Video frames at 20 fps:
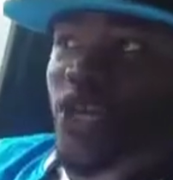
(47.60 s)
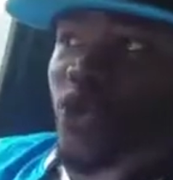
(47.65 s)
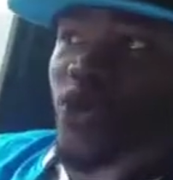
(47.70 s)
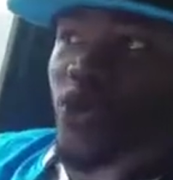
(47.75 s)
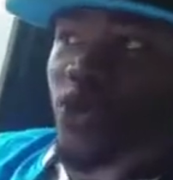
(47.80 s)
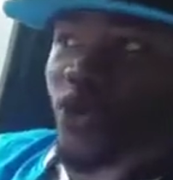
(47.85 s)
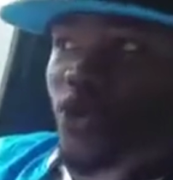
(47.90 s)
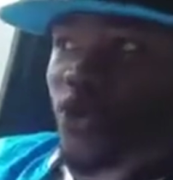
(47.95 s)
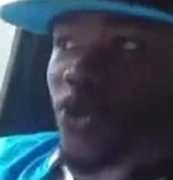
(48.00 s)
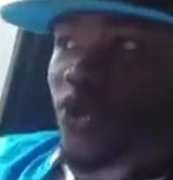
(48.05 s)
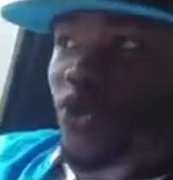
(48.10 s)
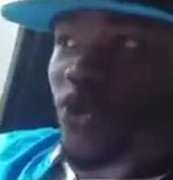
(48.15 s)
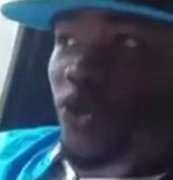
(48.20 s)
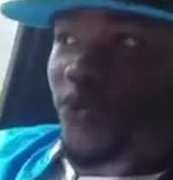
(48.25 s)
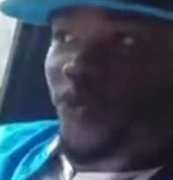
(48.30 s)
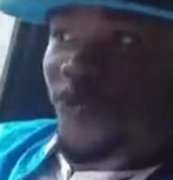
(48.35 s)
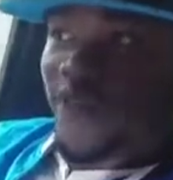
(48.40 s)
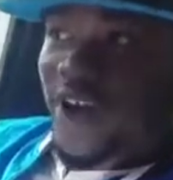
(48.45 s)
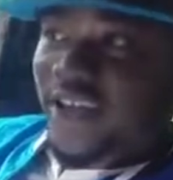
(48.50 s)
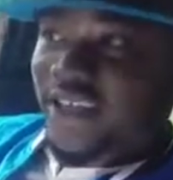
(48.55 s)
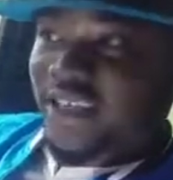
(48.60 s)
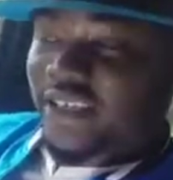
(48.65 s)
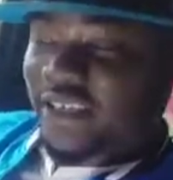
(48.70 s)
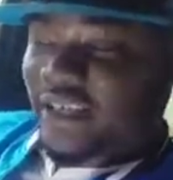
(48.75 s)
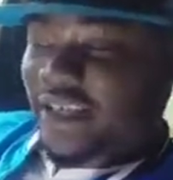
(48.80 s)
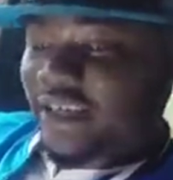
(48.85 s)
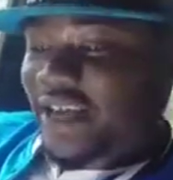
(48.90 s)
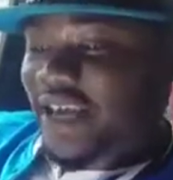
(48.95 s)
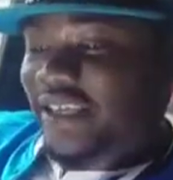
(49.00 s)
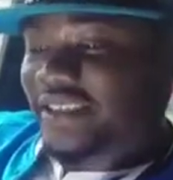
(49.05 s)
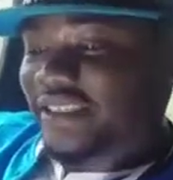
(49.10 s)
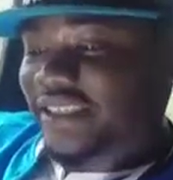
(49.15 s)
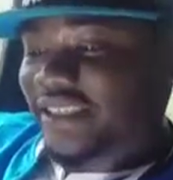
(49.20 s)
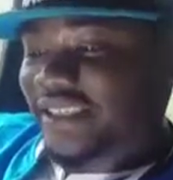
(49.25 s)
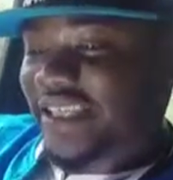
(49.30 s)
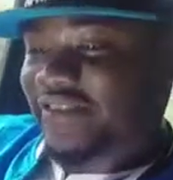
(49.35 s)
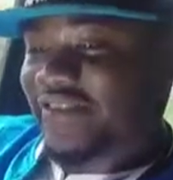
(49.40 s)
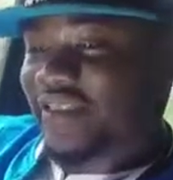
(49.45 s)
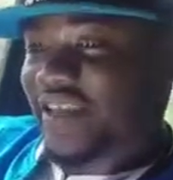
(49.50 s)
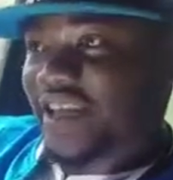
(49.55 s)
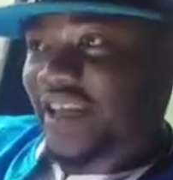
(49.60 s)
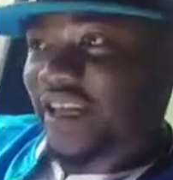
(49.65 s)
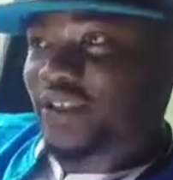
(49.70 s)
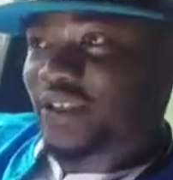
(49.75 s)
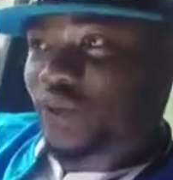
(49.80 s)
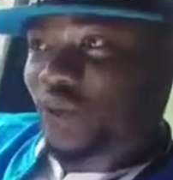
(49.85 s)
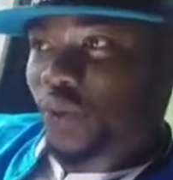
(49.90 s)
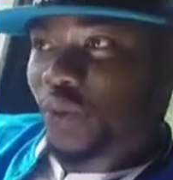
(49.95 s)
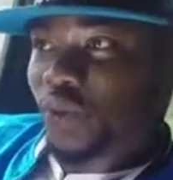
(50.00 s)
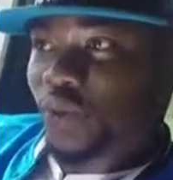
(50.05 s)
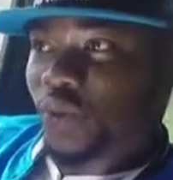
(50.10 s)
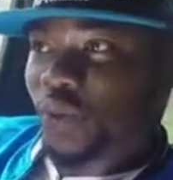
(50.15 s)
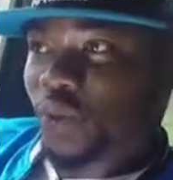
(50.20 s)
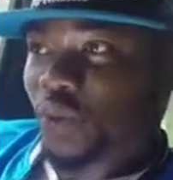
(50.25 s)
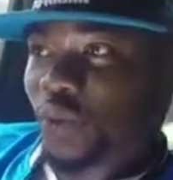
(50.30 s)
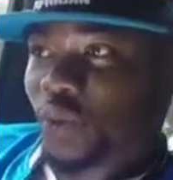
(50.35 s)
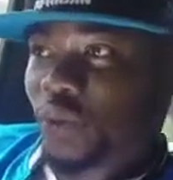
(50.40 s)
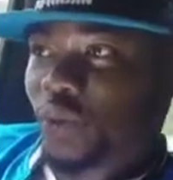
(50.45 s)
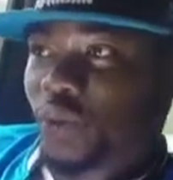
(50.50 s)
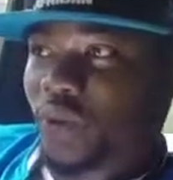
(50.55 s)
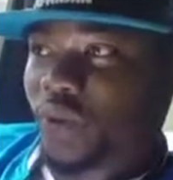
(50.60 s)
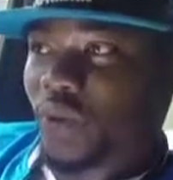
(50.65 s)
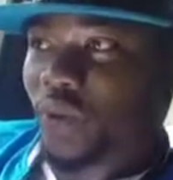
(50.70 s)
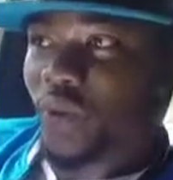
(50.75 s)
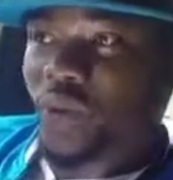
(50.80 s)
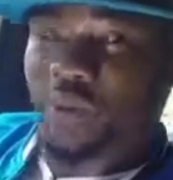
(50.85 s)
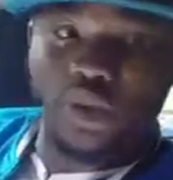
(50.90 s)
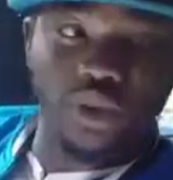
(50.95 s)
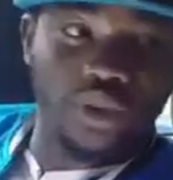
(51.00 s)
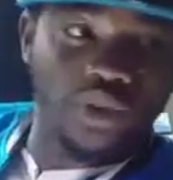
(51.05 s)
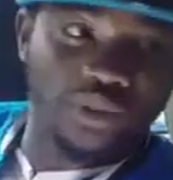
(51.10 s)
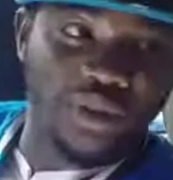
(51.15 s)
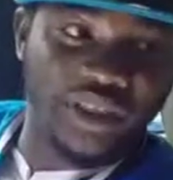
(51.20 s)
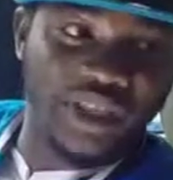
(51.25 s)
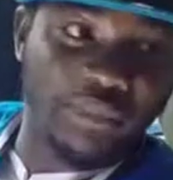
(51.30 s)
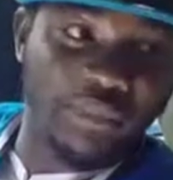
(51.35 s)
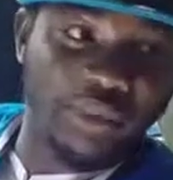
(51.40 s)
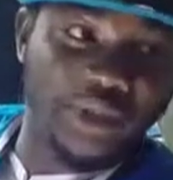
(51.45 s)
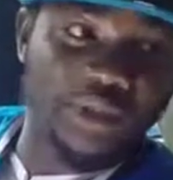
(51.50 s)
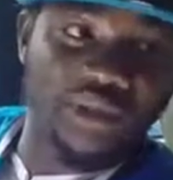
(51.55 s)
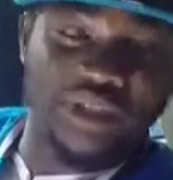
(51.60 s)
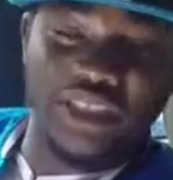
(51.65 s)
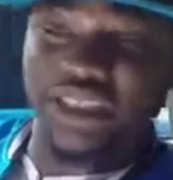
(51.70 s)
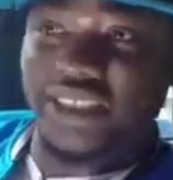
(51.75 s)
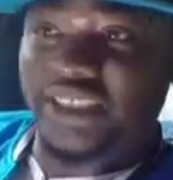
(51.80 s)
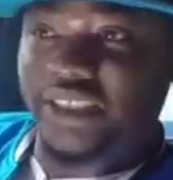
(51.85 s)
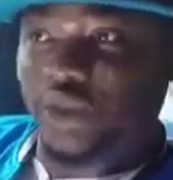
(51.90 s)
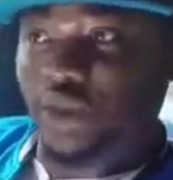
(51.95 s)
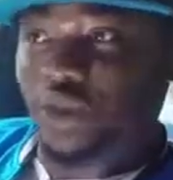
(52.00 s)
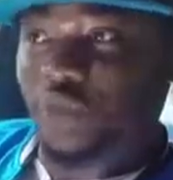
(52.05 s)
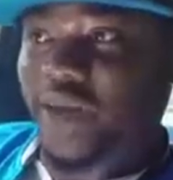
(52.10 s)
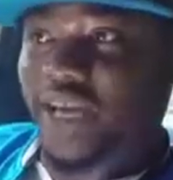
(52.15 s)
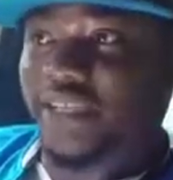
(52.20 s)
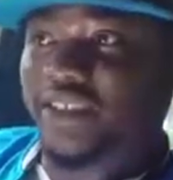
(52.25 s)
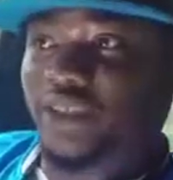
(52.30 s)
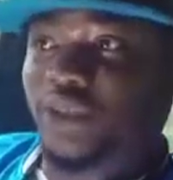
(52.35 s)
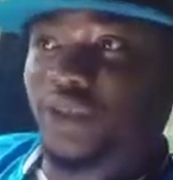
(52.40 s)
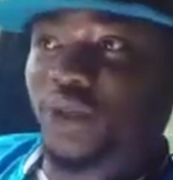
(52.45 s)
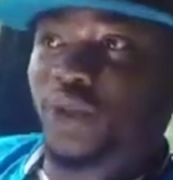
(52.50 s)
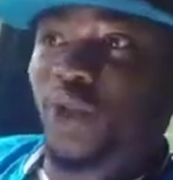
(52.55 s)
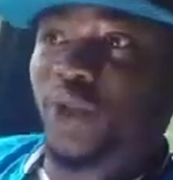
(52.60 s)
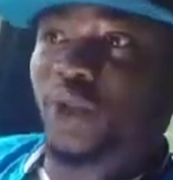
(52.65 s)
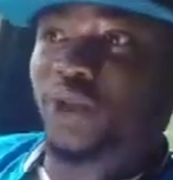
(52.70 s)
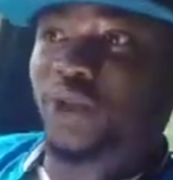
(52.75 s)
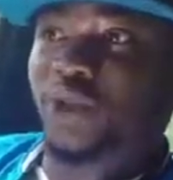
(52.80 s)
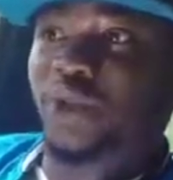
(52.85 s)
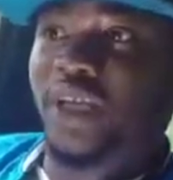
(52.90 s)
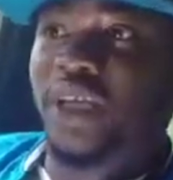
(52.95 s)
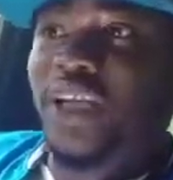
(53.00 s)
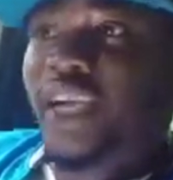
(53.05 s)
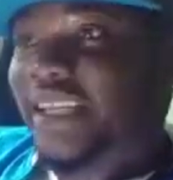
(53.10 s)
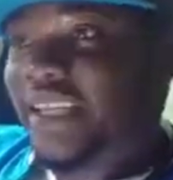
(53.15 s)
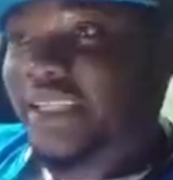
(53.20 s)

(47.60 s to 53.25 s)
you find an artist living next door to a woman who's been abused, and he's still writing songs on